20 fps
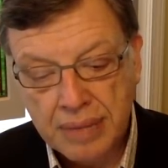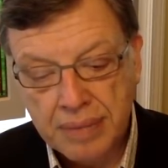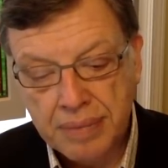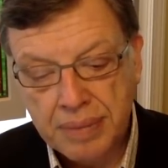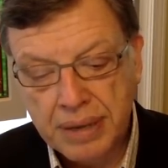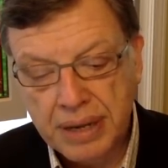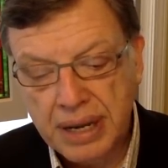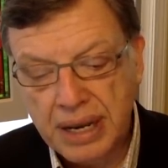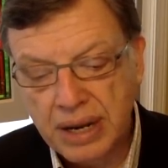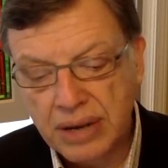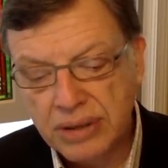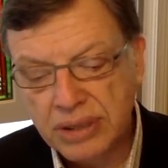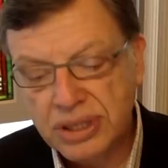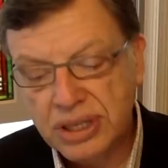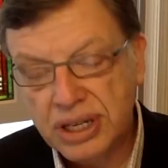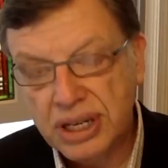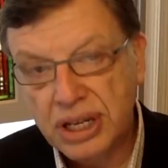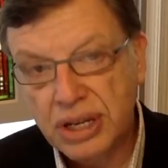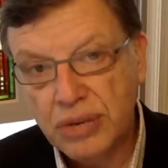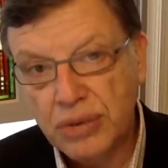But here's the
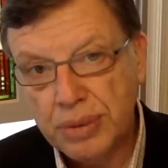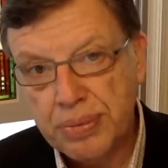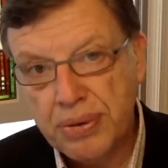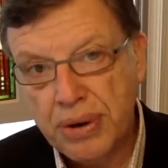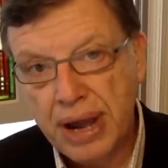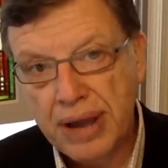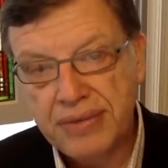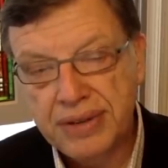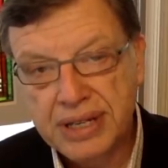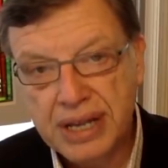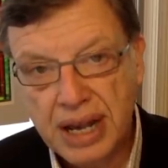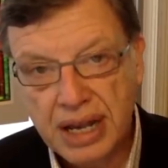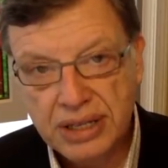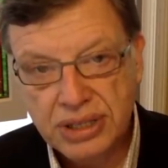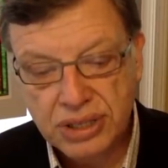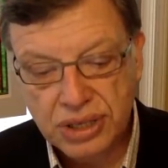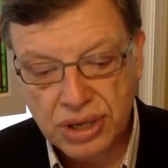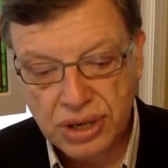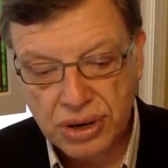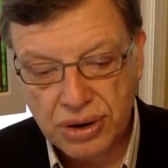deal with privatized
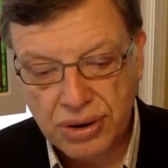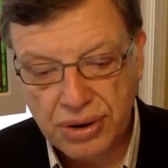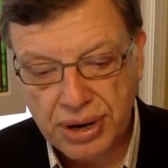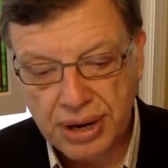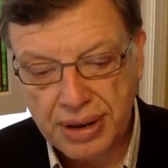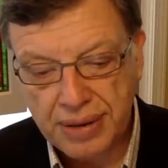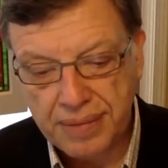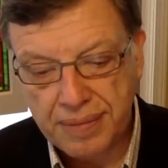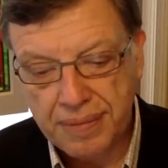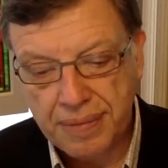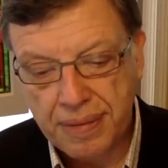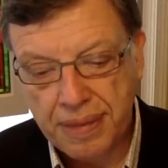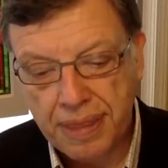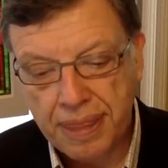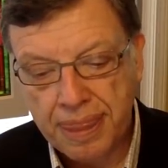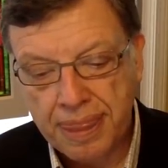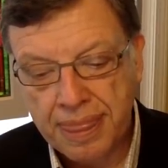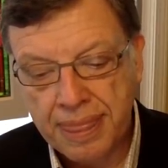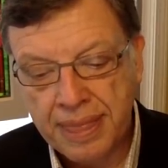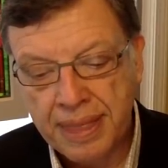security.
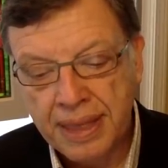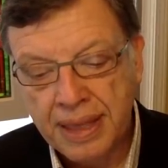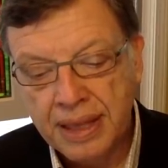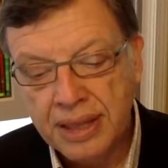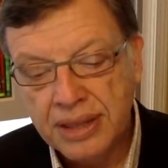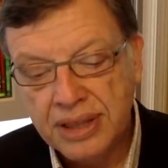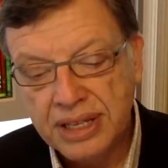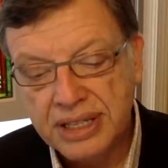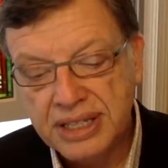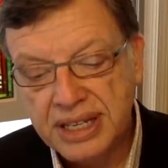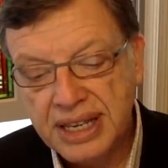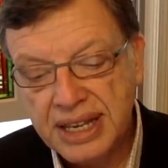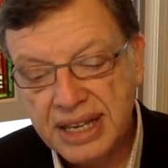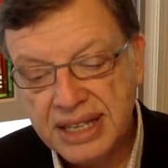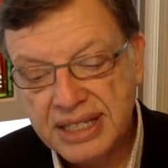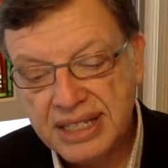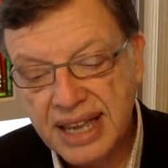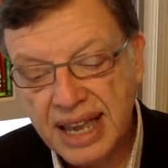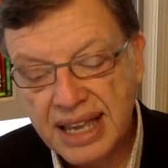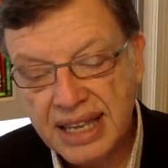The
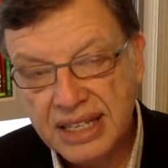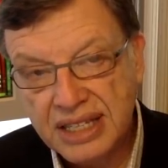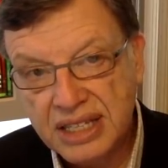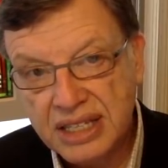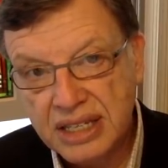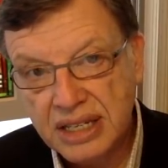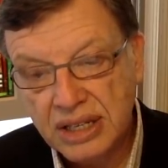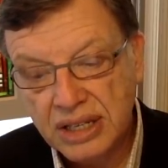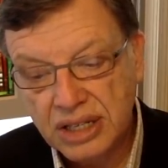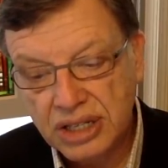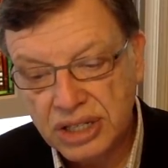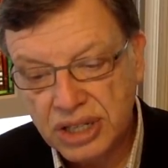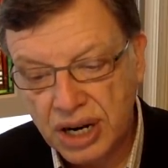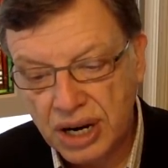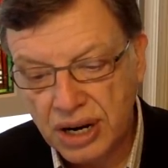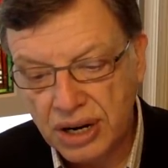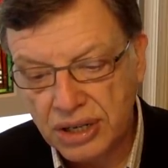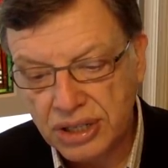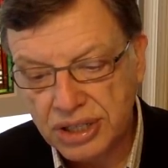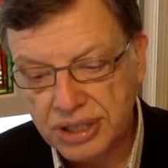TSA is still in
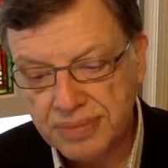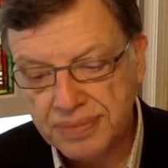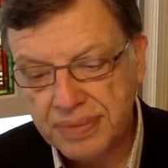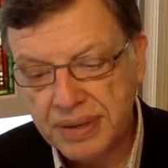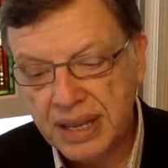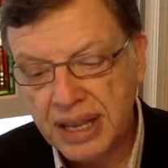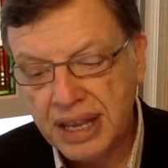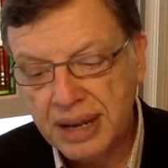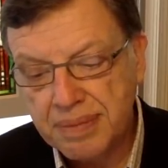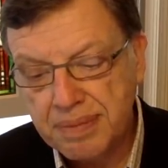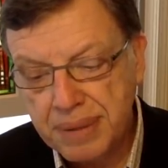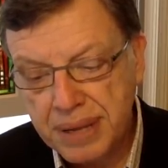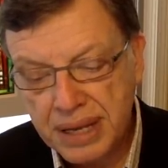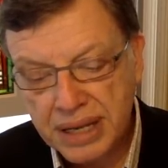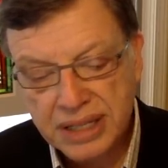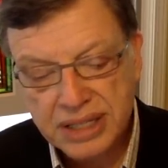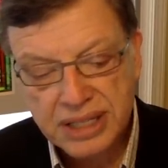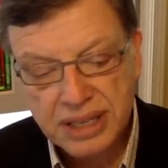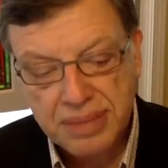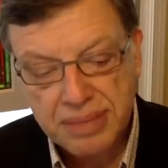charge. It
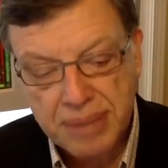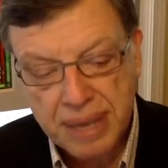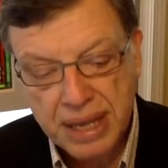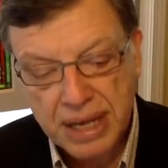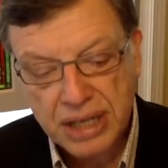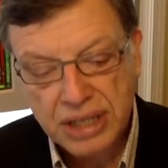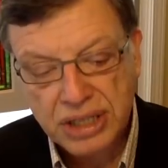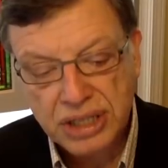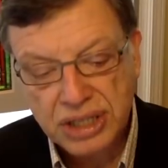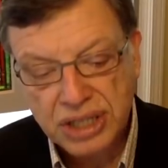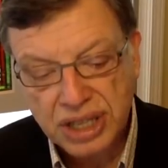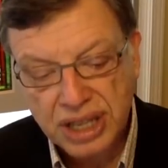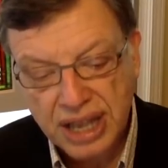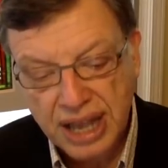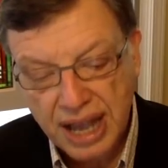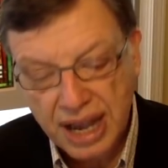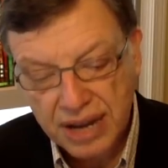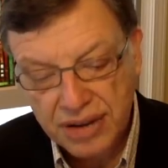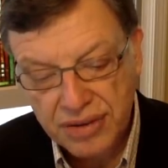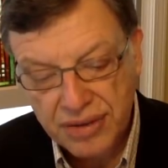picks and manages the
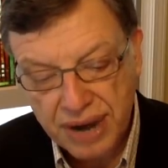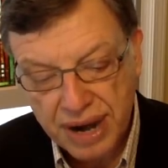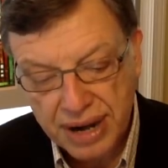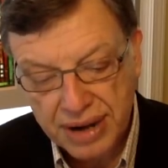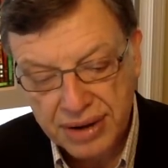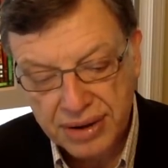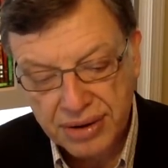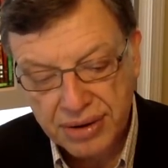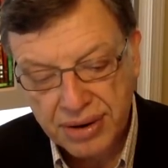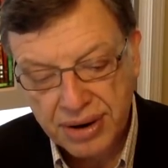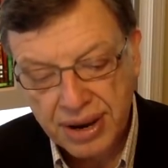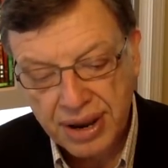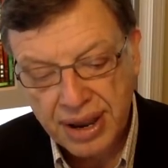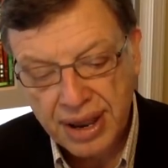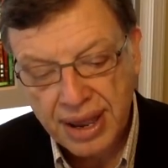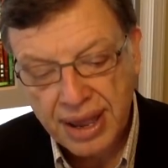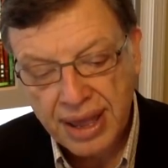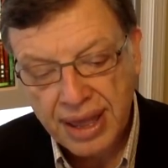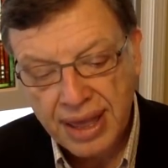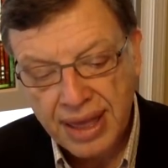contractor
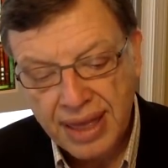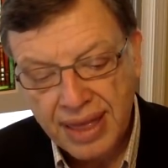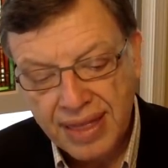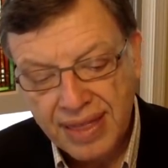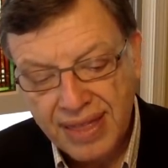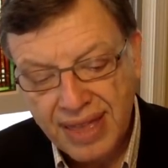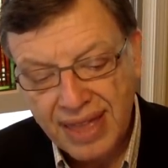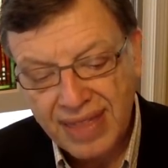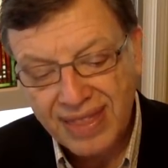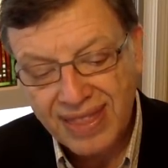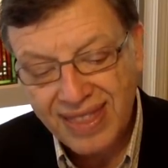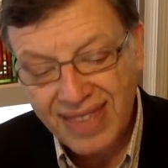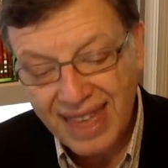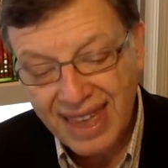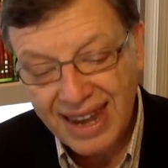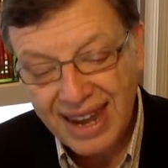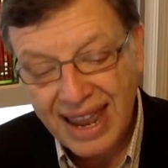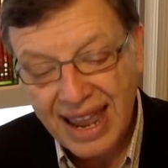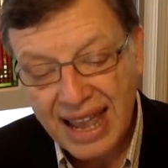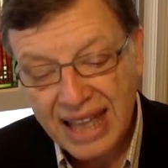that
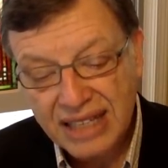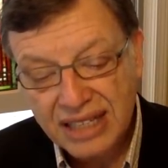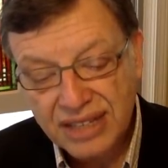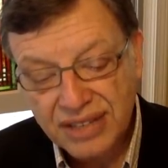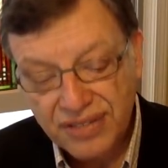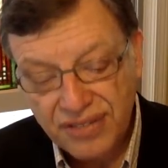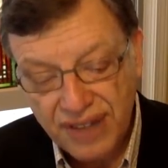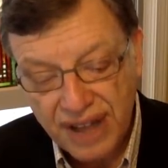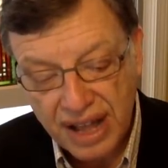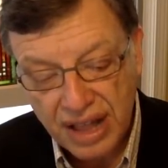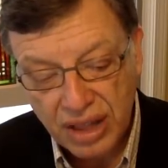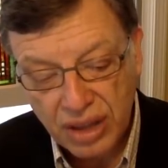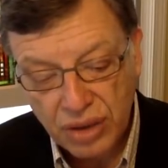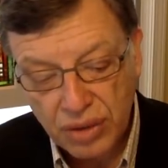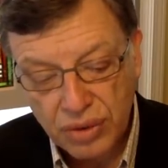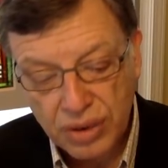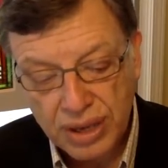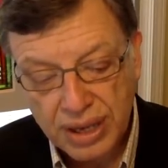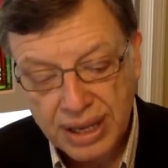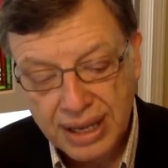then has to
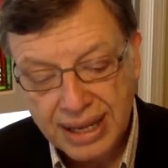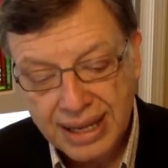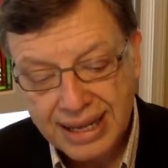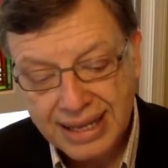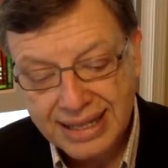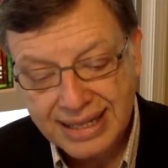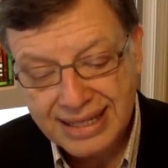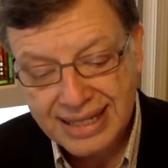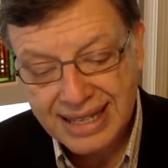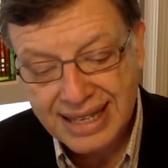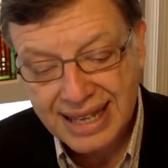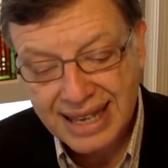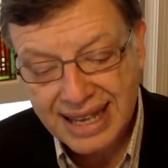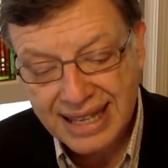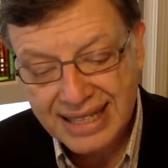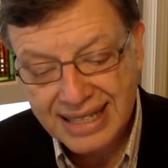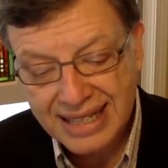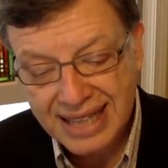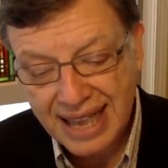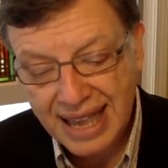follow
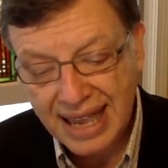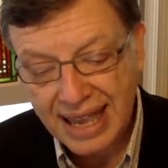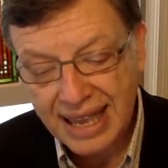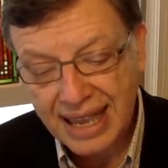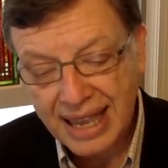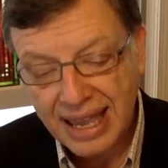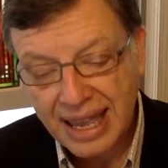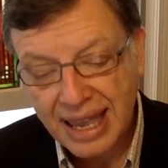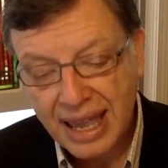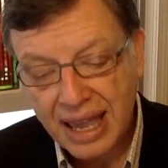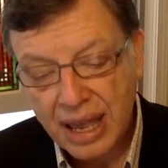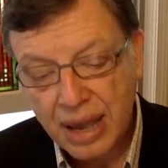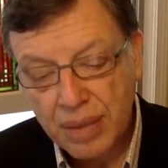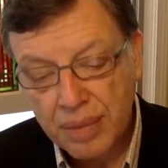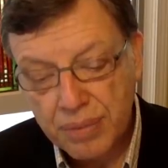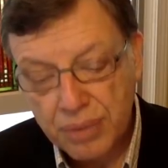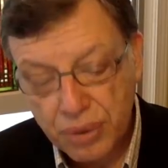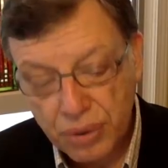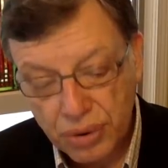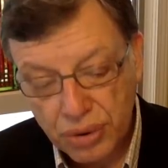TSA
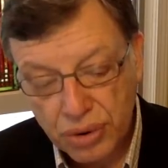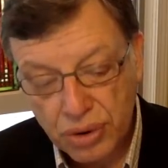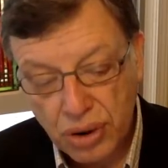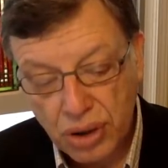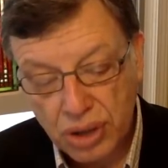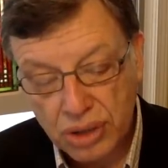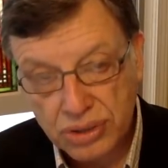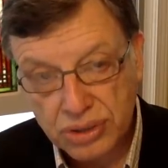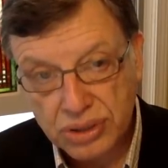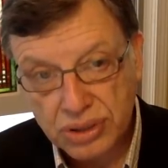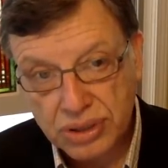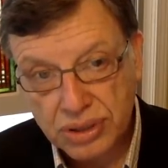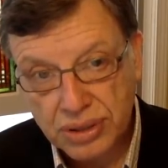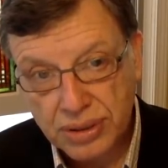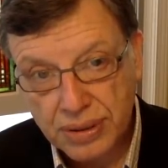protocols.